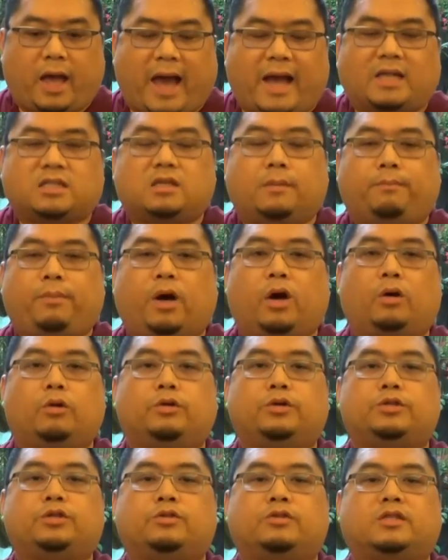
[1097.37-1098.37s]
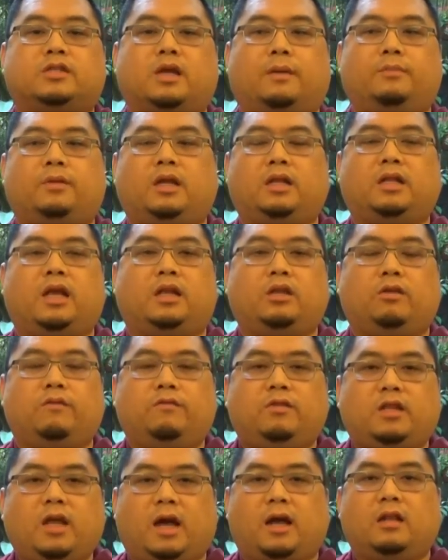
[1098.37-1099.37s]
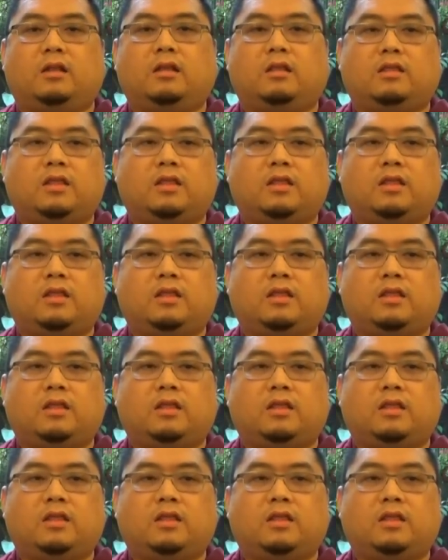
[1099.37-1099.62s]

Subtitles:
as opposed to something that you've done